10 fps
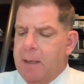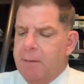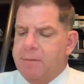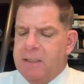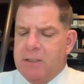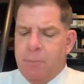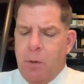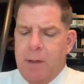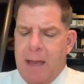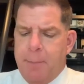of
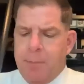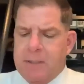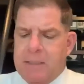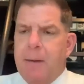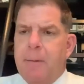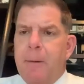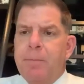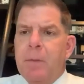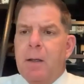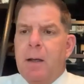6.9%.
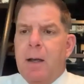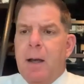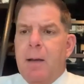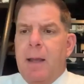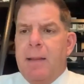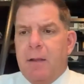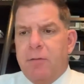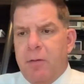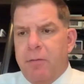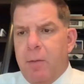And that's from
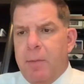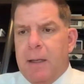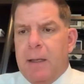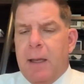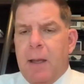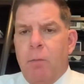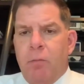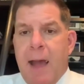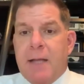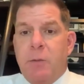the very beginning. And
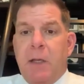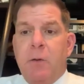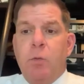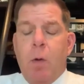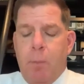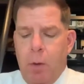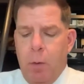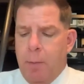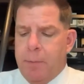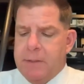last week was
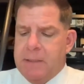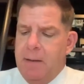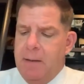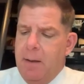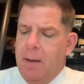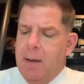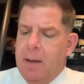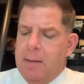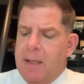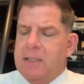
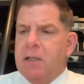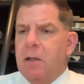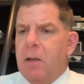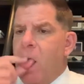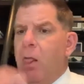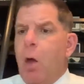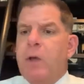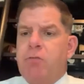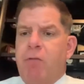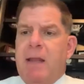1.1%. That's the
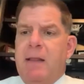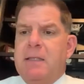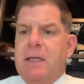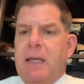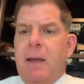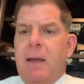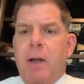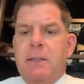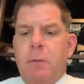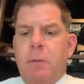lowest rate in the city of
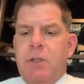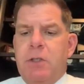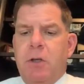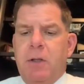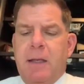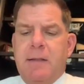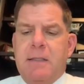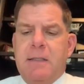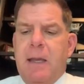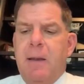Boston, which is a good thing to
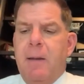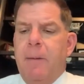see.